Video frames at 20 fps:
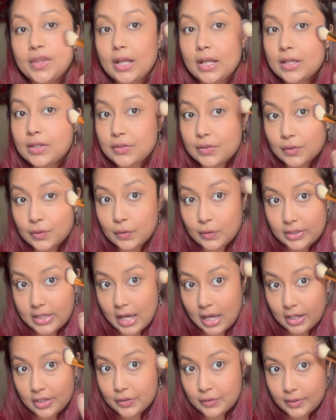So
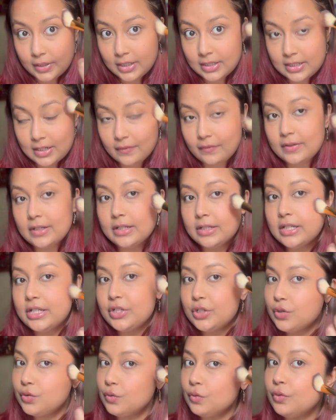yeah, you can definitely
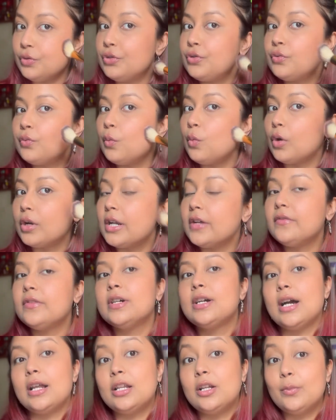choose whatever
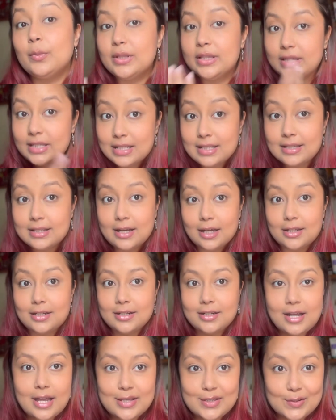color, but this
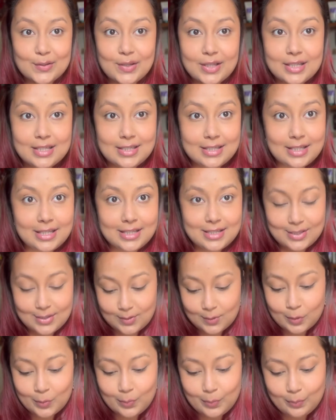color, as you can see, it's
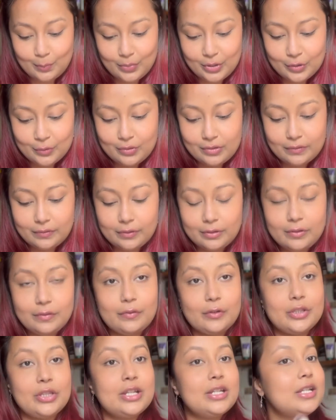so beautiful
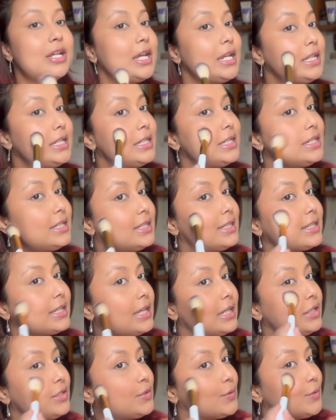for that Indian
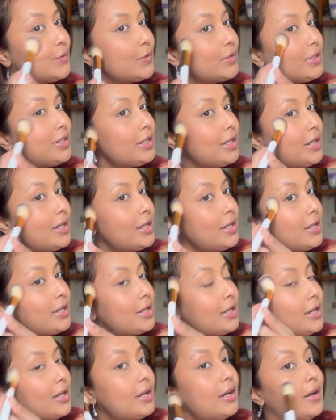skin tone.
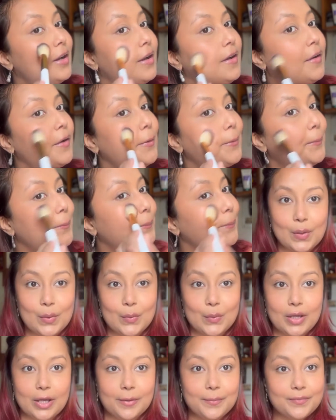
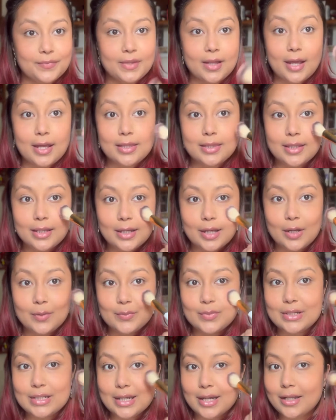Okay, I think
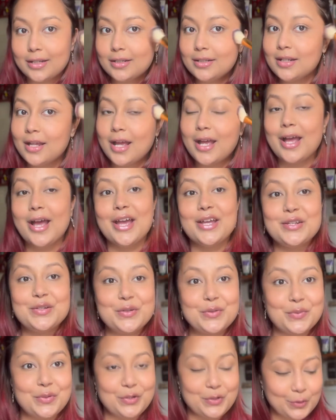I'm done. I
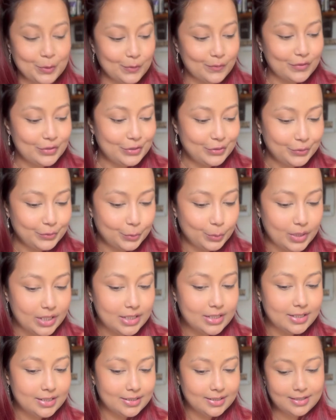don't want to overdo
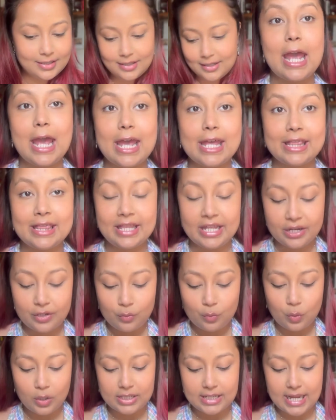it. And
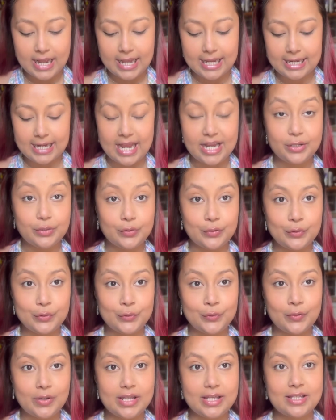then what I like to
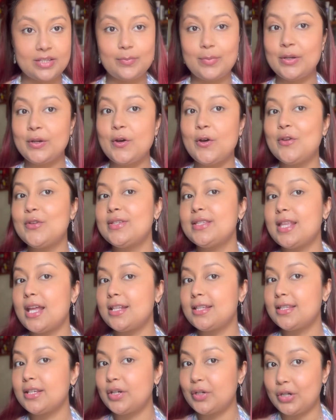do is, because
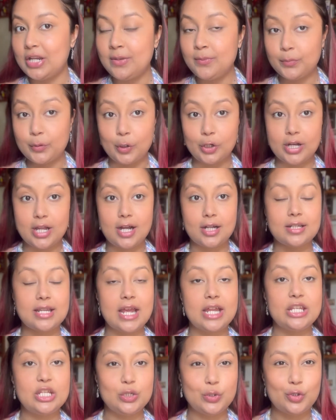that's a cream product
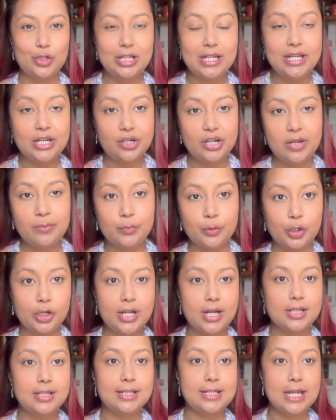and usually cream
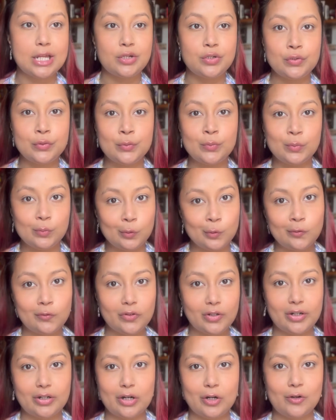products tend to move
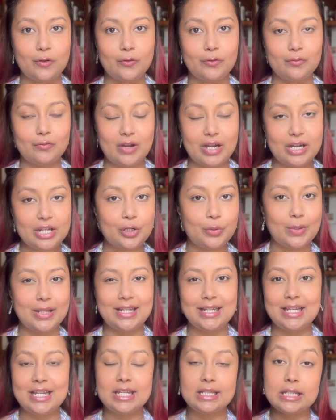around very
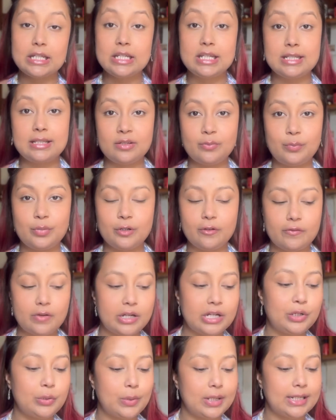quickly and they disappear
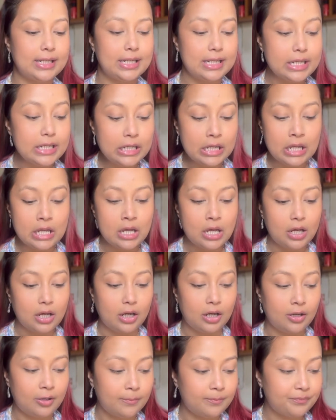very quickly,
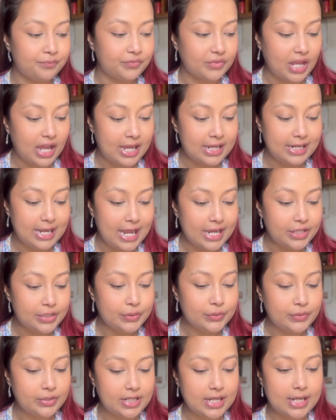I like
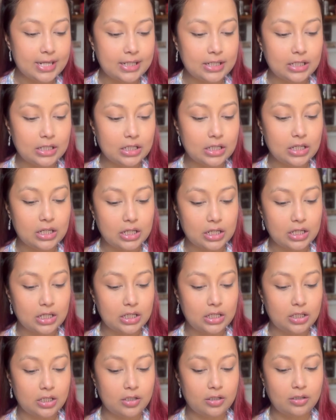to take
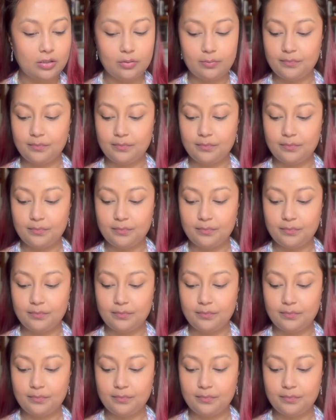a